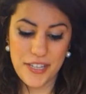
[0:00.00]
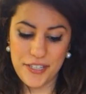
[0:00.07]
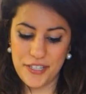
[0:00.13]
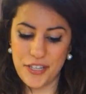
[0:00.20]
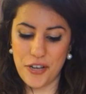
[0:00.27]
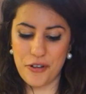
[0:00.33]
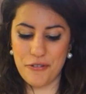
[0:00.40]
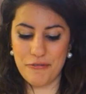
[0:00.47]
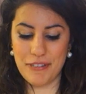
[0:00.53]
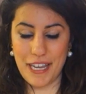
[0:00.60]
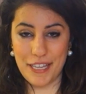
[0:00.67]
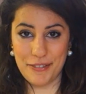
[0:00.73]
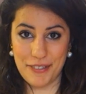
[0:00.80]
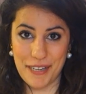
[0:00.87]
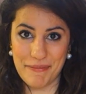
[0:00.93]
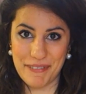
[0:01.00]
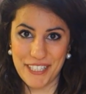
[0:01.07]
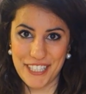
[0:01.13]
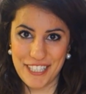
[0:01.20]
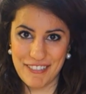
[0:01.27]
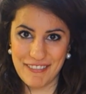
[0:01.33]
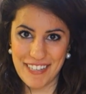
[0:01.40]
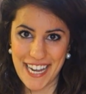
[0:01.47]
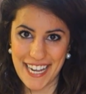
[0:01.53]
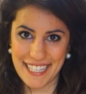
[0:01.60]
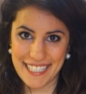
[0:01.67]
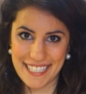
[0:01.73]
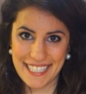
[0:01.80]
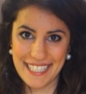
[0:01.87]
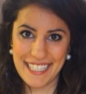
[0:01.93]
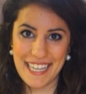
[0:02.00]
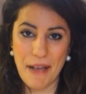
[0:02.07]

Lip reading: So guess what I'm going to do next?